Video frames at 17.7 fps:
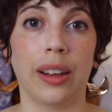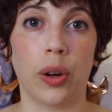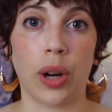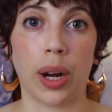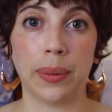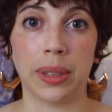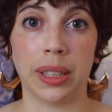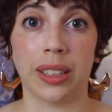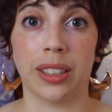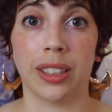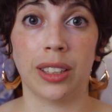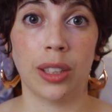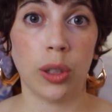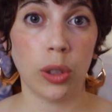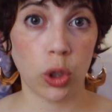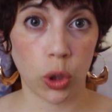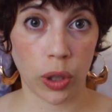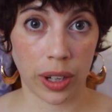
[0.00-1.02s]
that Grimes is
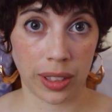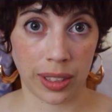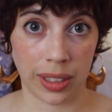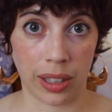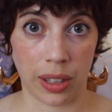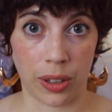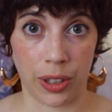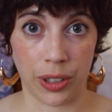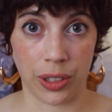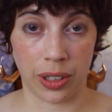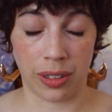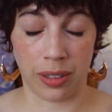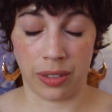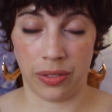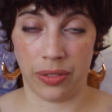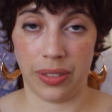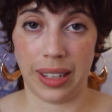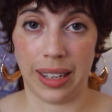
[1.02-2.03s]
still trying to sell
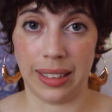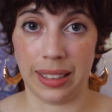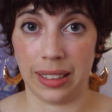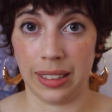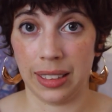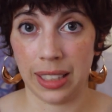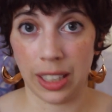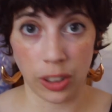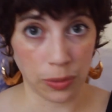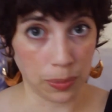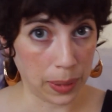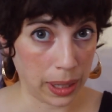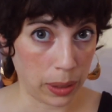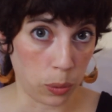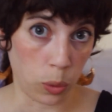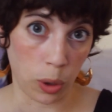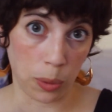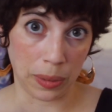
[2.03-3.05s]
herself as a
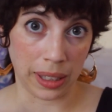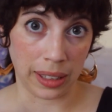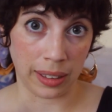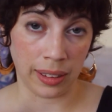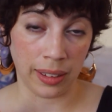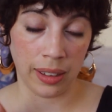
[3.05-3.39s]
self-made woman